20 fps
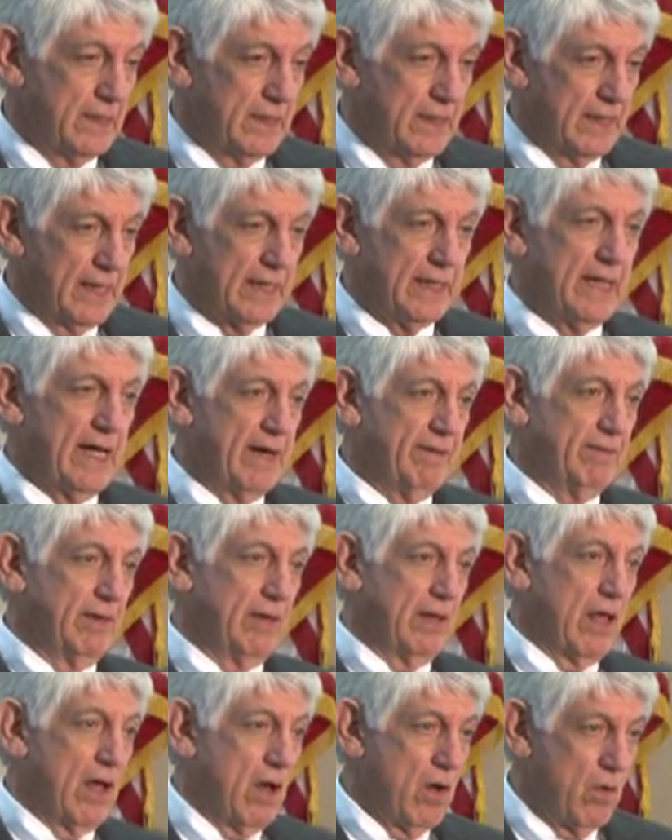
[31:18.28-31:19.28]
I could have the
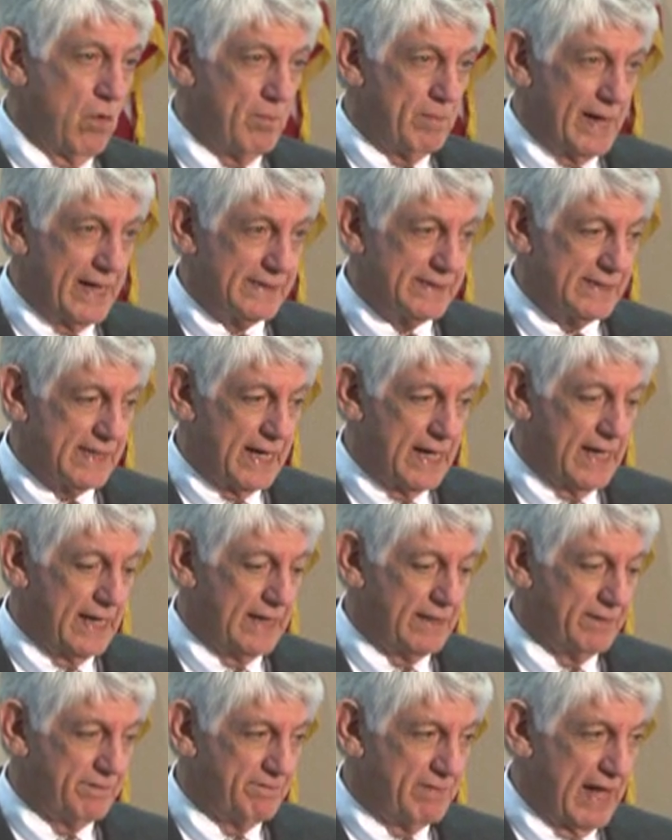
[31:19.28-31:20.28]
law on my side
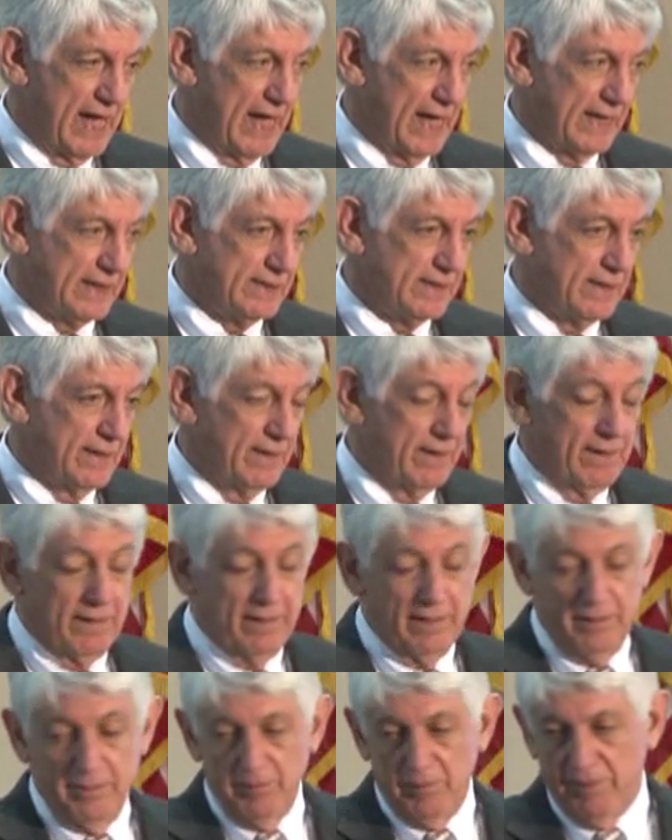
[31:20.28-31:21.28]
and the facts.
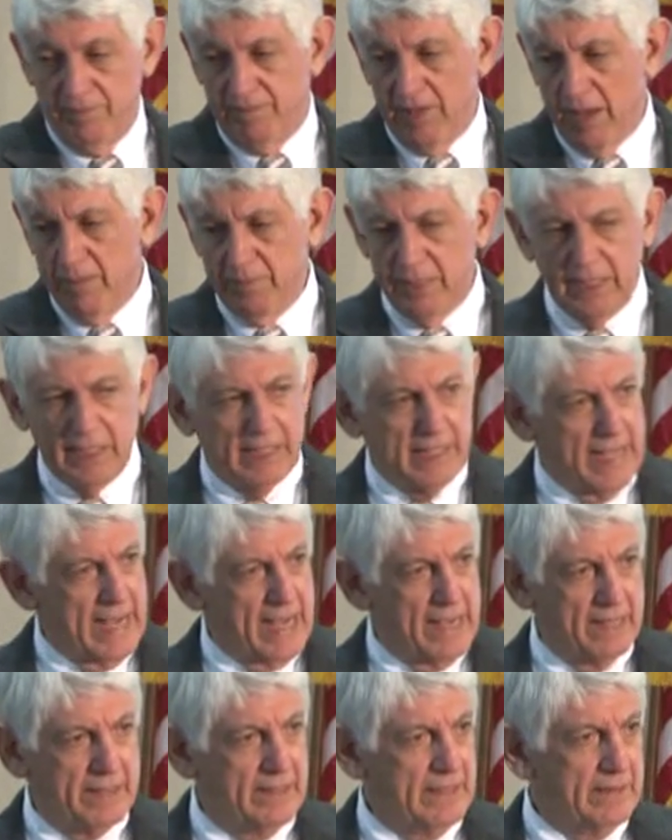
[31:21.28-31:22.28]
But if I'm in a
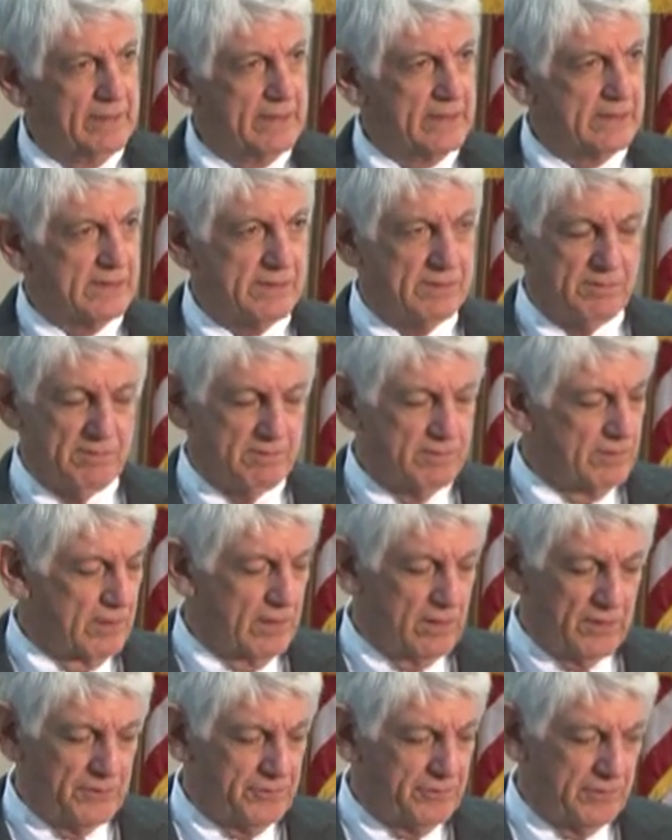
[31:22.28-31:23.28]
county that's
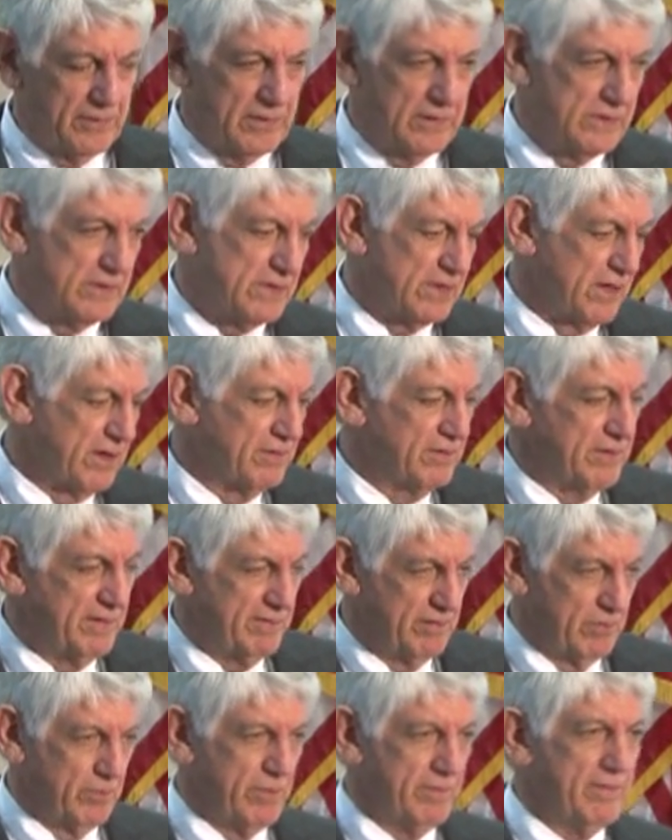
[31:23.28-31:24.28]
ultra-conservative,
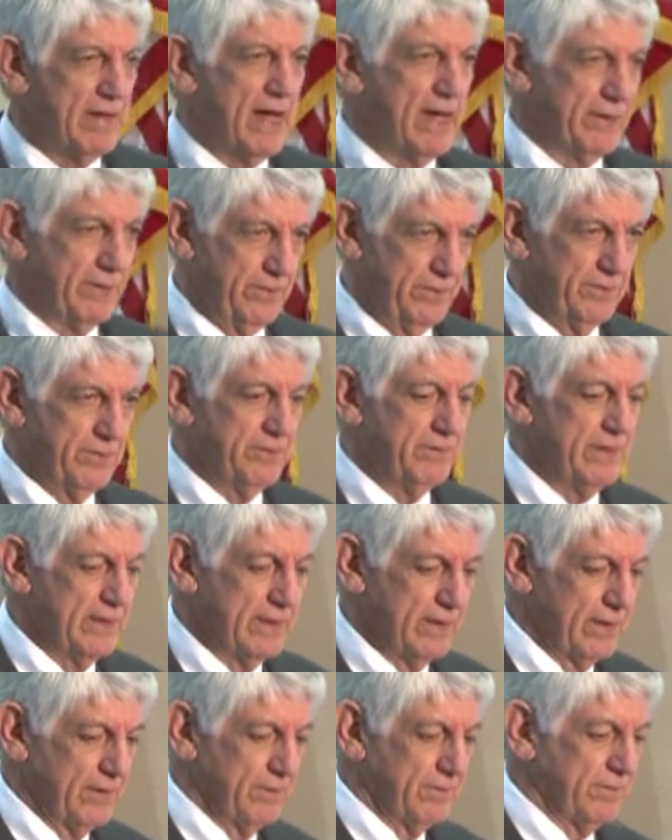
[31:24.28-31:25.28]
and we've got 2 or 3 of
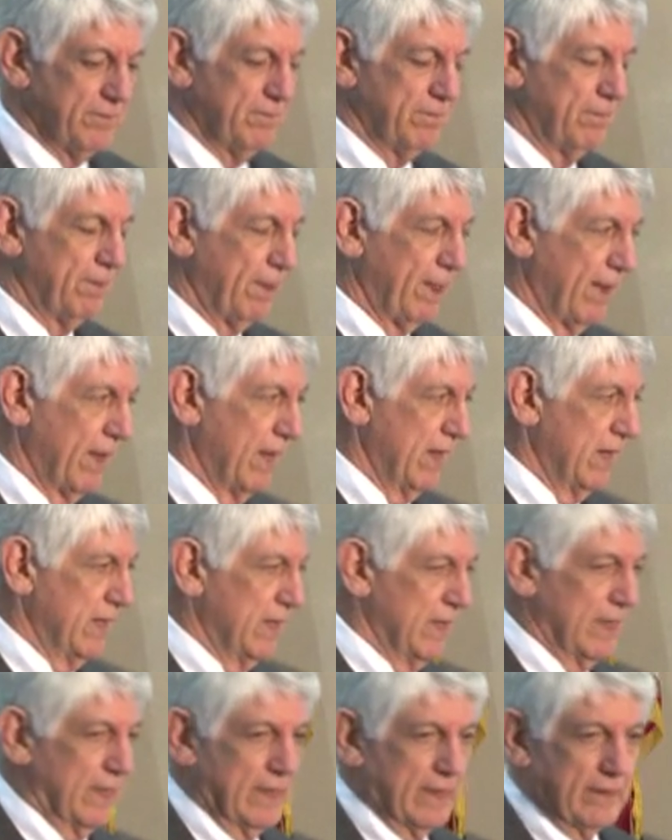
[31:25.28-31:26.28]
those,
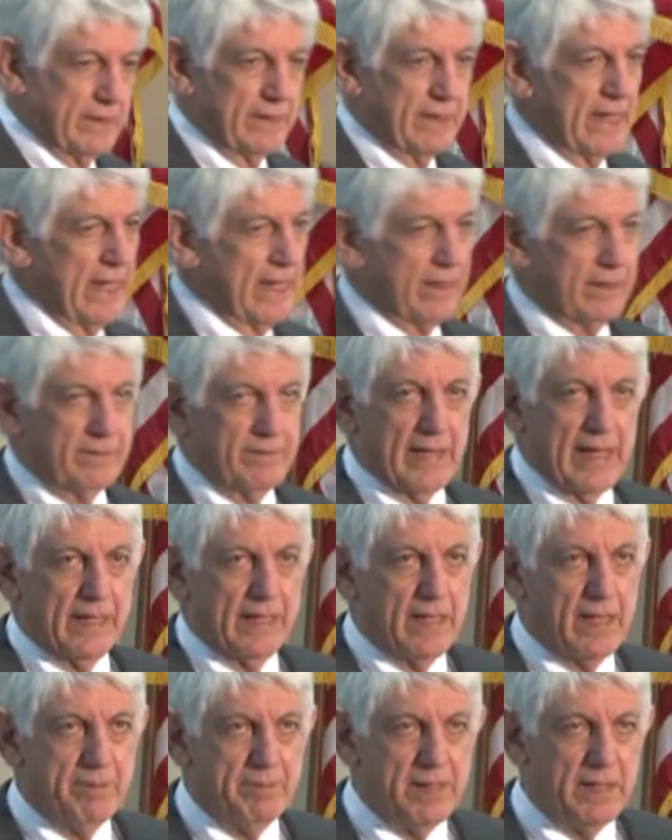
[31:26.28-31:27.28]
they
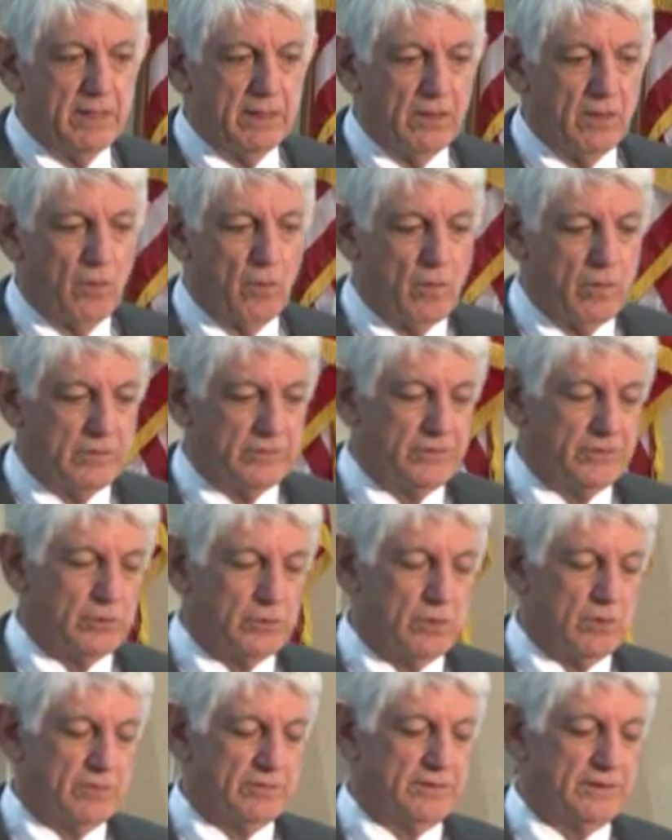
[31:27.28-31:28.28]
come into court,
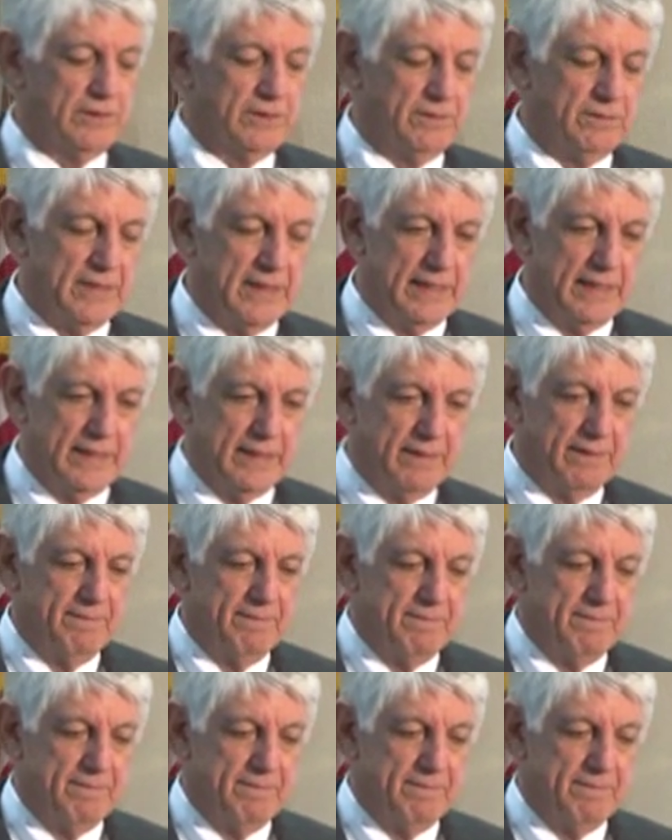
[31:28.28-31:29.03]
jurors do, thinking,